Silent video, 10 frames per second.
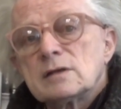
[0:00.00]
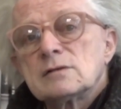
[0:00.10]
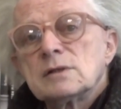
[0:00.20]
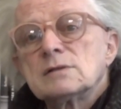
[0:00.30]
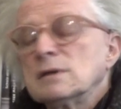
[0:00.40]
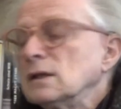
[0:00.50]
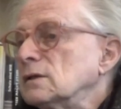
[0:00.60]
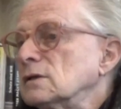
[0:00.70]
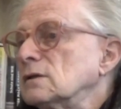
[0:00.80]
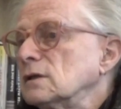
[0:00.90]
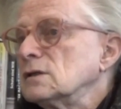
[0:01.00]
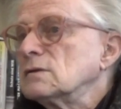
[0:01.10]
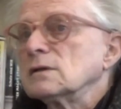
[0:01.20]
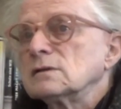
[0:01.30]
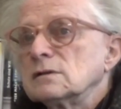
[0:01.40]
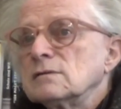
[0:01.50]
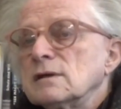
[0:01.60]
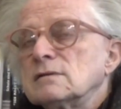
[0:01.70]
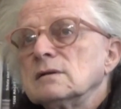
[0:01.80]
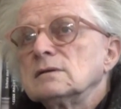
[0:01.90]
West Village, not the East Village, it's
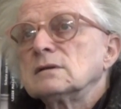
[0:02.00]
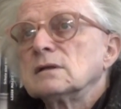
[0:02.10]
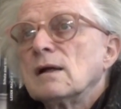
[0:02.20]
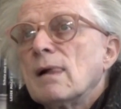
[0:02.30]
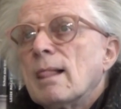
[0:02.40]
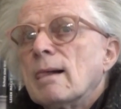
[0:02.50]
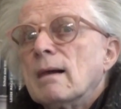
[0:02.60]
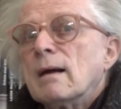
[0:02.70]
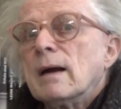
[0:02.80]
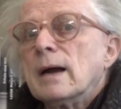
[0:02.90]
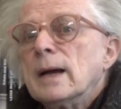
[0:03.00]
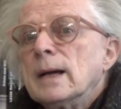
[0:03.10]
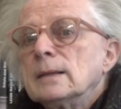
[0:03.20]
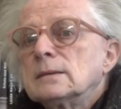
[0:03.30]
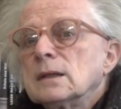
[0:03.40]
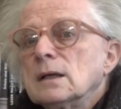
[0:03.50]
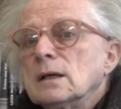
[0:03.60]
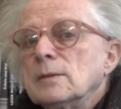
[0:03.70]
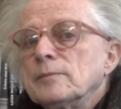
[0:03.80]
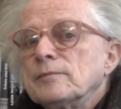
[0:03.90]
West Village. And
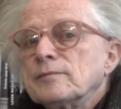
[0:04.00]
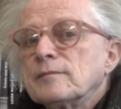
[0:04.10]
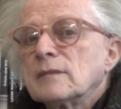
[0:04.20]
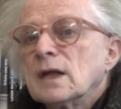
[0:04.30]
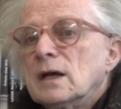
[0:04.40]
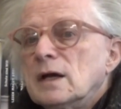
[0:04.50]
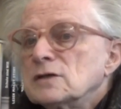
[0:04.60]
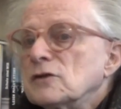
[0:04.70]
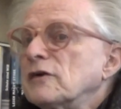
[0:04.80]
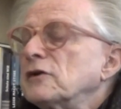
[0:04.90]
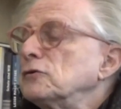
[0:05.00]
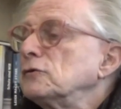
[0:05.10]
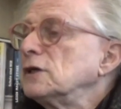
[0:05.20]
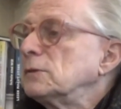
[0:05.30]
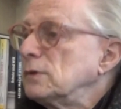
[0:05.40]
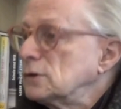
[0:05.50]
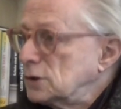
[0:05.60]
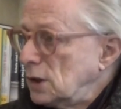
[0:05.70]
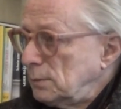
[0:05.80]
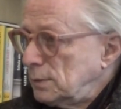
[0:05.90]
it's a very unique
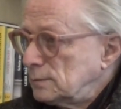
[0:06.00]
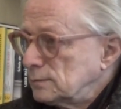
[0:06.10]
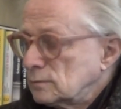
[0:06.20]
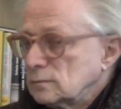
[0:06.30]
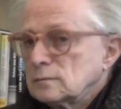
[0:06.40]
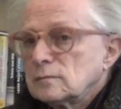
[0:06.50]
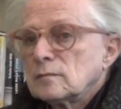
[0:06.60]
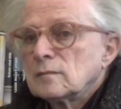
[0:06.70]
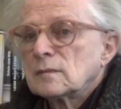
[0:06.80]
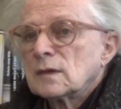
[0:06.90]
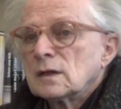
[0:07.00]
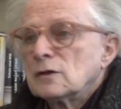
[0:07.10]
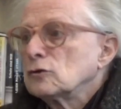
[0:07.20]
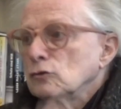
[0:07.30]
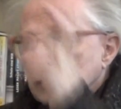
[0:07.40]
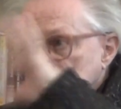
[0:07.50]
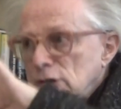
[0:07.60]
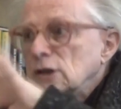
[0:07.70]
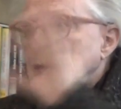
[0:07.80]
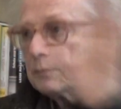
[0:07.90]
bookshop, not only
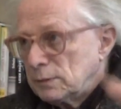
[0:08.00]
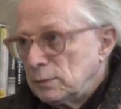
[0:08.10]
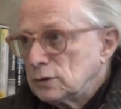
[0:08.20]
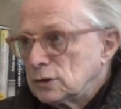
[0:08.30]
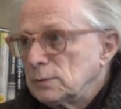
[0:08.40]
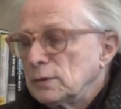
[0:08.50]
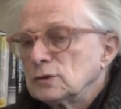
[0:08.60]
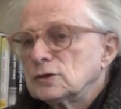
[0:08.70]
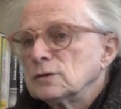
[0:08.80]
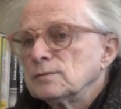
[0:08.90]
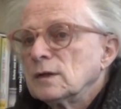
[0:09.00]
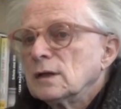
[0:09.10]
internet, but bookshop also,